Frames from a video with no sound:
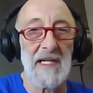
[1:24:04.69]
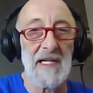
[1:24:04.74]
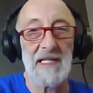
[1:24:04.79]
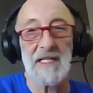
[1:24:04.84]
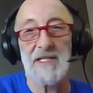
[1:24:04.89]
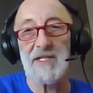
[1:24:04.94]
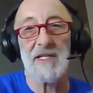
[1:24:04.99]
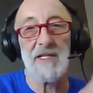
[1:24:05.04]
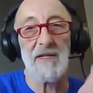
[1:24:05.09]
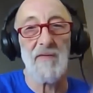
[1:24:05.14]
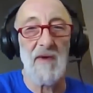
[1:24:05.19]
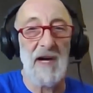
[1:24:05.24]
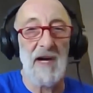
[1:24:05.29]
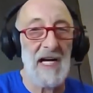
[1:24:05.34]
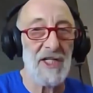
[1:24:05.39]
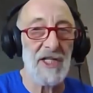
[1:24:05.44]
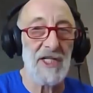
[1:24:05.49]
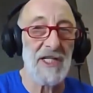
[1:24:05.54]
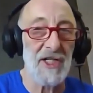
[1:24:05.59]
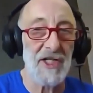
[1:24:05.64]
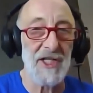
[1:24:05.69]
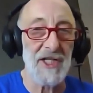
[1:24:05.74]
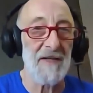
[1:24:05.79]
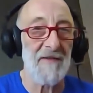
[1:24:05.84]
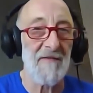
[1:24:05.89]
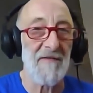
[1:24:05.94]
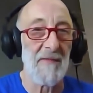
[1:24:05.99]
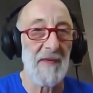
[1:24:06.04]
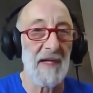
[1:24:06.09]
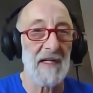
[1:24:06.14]
He gets a ration of shit
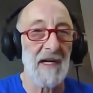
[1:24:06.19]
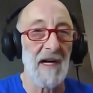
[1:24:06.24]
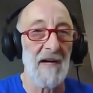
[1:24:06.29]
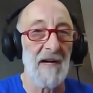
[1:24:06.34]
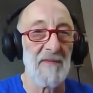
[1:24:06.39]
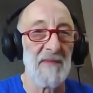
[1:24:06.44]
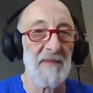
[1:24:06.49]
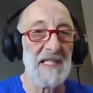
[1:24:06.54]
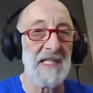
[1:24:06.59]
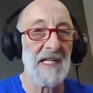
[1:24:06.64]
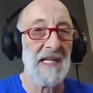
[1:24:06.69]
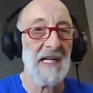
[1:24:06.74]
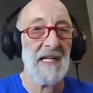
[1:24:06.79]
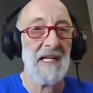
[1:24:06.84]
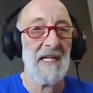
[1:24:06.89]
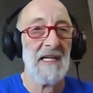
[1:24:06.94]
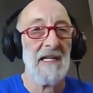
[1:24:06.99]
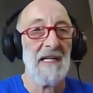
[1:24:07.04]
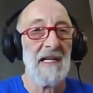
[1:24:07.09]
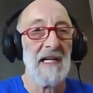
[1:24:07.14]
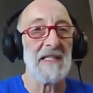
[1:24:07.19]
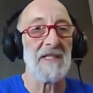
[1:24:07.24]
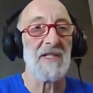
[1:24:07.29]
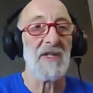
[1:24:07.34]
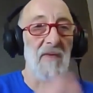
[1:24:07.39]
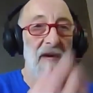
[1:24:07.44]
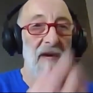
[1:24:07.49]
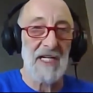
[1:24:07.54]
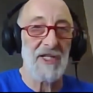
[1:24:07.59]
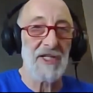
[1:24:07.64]
from the government. He gets a
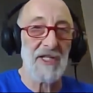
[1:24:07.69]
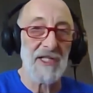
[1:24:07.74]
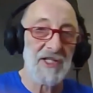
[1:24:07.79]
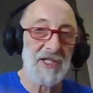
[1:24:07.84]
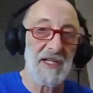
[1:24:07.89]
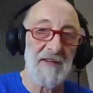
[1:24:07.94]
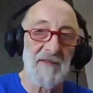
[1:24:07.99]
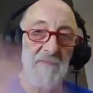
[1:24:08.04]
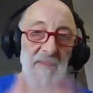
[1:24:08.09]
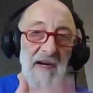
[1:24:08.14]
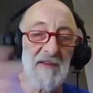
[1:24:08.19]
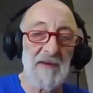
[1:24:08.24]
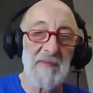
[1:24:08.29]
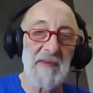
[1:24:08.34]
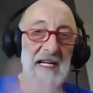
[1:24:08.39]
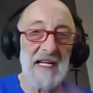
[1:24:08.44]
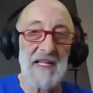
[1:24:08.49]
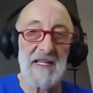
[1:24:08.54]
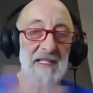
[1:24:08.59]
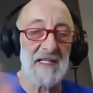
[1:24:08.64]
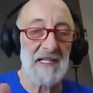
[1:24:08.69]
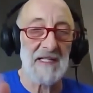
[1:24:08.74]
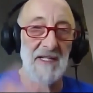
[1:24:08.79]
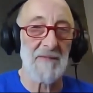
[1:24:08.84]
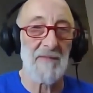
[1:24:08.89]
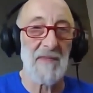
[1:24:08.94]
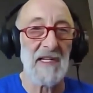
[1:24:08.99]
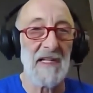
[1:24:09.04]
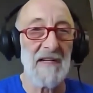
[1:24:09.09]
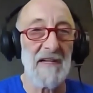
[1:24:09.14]
ration of shit from everybody that
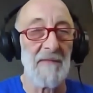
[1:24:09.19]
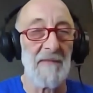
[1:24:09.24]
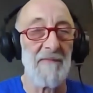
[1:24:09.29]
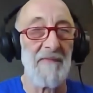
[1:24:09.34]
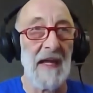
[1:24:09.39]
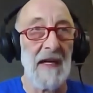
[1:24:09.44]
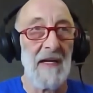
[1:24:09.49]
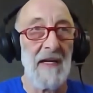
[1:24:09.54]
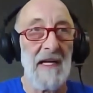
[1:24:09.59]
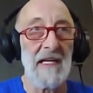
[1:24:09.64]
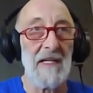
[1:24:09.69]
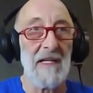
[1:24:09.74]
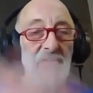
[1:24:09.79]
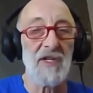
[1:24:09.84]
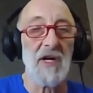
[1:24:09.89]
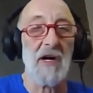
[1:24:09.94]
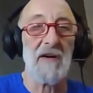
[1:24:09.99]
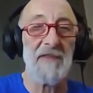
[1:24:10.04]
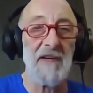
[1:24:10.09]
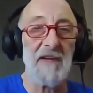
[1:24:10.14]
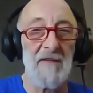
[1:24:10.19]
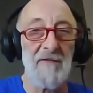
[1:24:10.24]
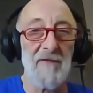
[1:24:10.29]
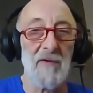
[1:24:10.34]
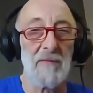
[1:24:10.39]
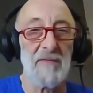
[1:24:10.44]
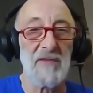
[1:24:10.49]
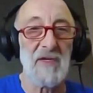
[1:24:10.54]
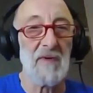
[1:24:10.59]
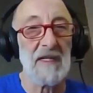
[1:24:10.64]
doesn't believe him. He goes off and he
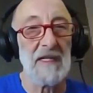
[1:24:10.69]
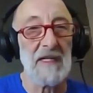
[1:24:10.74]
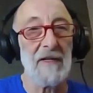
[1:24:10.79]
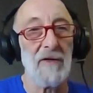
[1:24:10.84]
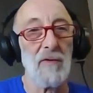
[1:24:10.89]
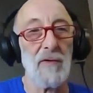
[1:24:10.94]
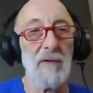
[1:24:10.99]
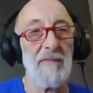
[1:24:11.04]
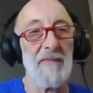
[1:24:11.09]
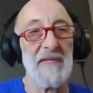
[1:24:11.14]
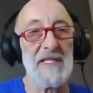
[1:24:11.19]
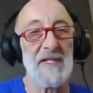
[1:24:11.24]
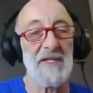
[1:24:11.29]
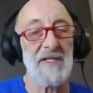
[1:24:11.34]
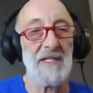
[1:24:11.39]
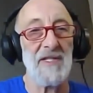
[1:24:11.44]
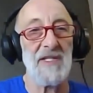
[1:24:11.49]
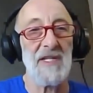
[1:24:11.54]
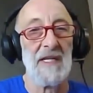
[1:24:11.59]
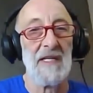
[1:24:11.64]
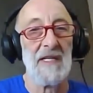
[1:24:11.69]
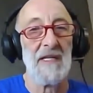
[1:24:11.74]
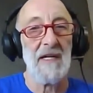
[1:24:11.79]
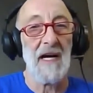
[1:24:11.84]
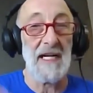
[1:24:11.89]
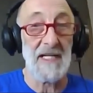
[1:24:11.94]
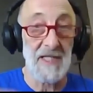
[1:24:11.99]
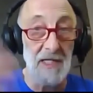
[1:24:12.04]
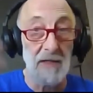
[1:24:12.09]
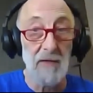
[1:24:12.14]
forms a really cool business.
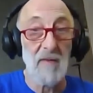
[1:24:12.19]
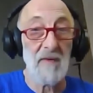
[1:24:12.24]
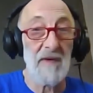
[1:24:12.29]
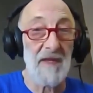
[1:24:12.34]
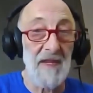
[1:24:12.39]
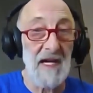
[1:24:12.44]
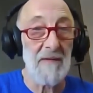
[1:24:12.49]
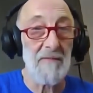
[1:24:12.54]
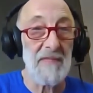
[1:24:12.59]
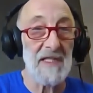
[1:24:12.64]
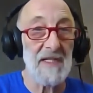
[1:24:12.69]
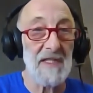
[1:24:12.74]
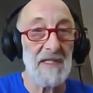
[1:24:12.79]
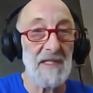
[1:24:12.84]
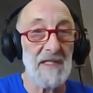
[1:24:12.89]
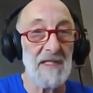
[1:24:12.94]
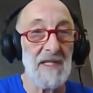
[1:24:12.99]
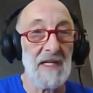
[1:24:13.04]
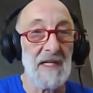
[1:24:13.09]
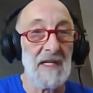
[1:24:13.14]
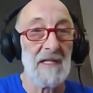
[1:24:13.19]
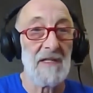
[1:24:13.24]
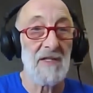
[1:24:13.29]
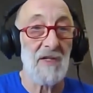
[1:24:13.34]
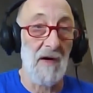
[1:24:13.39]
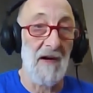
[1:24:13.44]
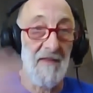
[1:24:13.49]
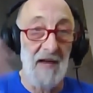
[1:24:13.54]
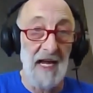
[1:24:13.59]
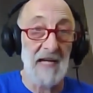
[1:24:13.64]
I dealt with that business,
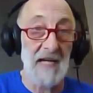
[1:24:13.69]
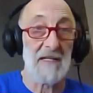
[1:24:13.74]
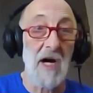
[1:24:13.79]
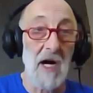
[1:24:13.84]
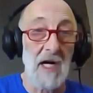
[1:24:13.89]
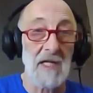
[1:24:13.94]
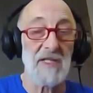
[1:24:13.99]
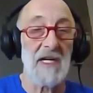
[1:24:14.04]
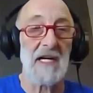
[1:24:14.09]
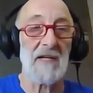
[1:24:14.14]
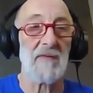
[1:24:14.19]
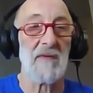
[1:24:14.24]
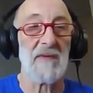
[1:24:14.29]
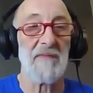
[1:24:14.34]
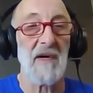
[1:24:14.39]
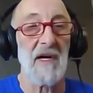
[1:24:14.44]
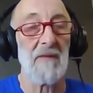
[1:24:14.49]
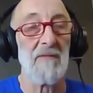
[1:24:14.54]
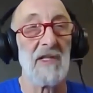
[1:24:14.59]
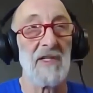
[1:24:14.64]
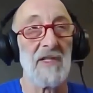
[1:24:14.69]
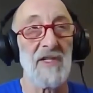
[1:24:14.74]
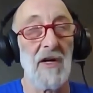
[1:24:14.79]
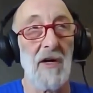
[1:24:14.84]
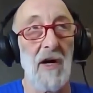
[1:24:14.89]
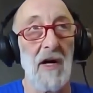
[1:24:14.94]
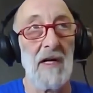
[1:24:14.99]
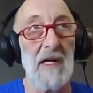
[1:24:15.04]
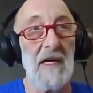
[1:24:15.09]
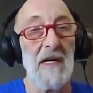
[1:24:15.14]
so I've had contact with Bob Lazar.
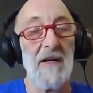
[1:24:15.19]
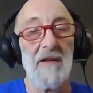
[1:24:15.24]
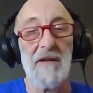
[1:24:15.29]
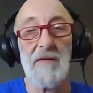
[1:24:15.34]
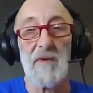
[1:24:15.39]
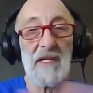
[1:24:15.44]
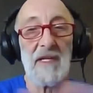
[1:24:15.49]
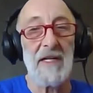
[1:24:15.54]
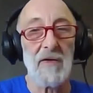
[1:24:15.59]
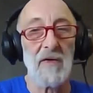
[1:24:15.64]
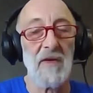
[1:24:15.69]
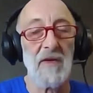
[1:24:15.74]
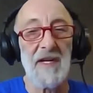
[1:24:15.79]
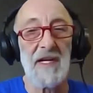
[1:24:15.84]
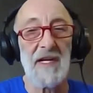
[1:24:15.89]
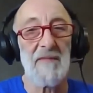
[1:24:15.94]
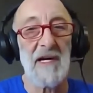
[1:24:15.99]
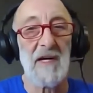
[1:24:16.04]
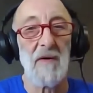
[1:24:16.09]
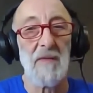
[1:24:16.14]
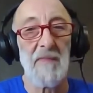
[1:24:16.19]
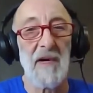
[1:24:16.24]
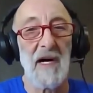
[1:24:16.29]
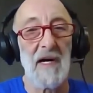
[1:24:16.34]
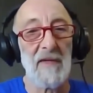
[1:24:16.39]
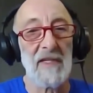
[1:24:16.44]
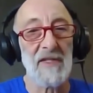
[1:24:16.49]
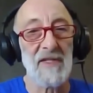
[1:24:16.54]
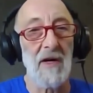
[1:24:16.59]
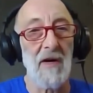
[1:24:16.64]
The really cool thing about
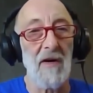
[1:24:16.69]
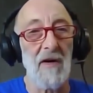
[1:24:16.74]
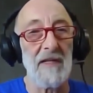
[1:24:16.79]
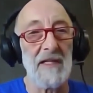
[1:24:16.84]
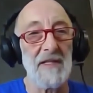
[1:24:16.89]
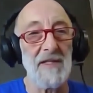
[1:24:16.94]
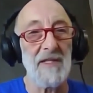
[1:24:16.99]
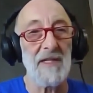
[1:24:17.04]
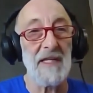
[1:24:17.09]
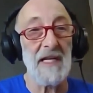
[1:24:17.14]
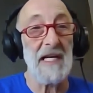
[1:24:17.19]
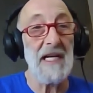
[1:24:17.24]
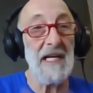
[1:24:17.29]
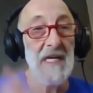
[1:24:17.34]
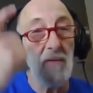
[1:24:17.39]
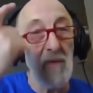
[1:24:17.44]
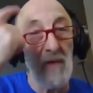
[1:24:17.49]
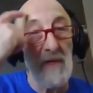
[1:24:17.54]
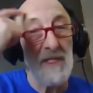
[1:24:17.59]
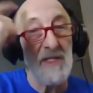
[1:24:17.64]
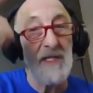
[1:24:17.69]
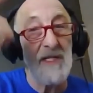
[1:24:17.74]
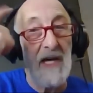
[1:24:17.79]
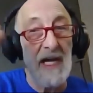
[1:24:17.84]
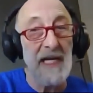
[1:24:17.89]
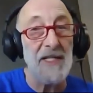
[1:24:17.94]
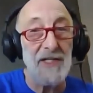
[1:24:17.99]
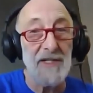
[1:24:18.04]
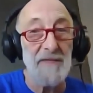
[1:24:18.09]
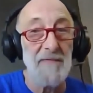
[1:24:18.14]
Bob Lazar is that he was
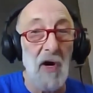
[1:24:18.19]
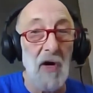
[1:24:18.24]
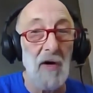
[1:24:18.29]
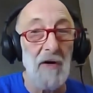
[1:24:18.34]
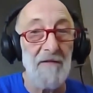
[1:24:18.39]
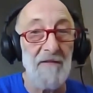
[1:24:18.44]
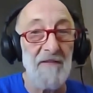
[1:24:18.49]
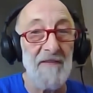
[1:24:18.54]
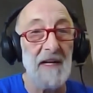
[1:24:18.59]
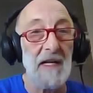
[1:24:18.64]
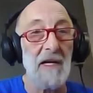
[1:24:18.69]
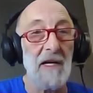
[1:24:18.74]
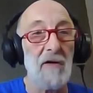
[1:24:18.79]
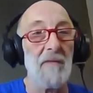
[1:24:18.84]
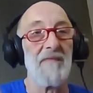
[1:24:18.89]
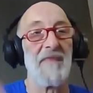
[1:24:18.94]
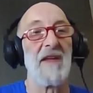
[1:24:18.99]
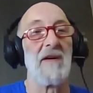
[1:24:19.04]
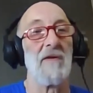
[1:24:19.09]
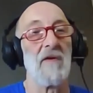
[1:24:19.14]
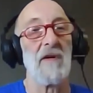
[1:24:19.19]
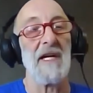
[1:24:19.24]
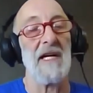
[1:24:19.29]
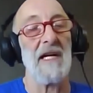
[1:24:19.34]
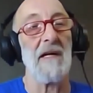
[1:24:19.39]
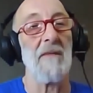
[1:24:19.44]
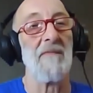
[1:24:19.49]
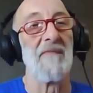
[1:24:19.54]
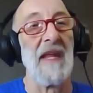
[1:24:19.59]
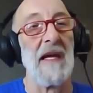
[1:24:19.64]
a smart fellow,
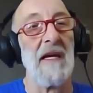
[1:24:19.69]
okay?